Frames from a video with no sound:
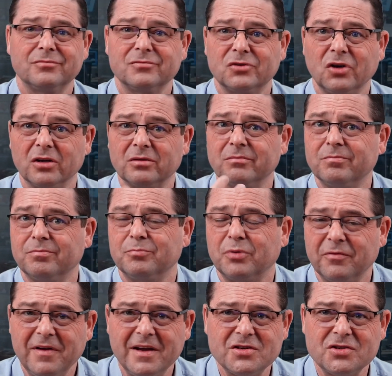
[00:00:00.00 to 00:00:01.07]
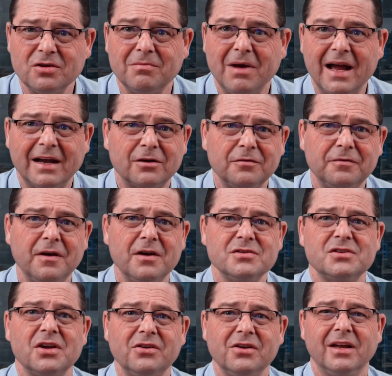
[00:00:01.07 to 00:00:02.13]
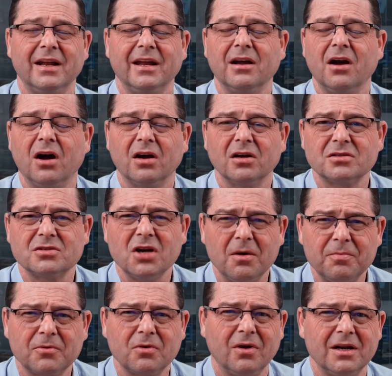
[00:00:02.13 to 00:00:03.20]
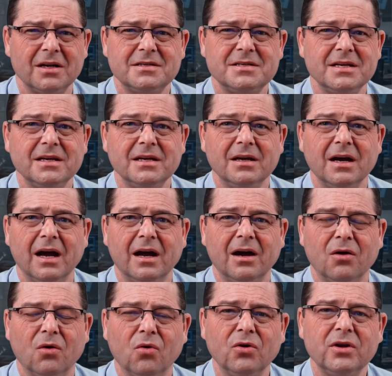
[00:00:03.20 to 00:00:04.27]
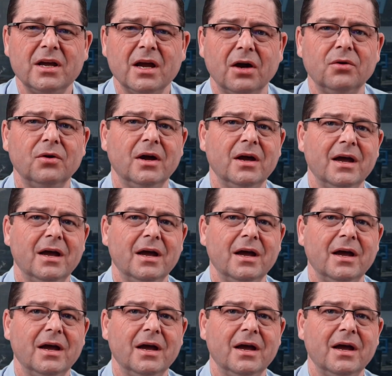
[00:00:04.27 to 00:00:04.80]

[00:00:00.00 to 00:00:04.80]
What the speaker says: Got professional microphones, so you're getting top quality audio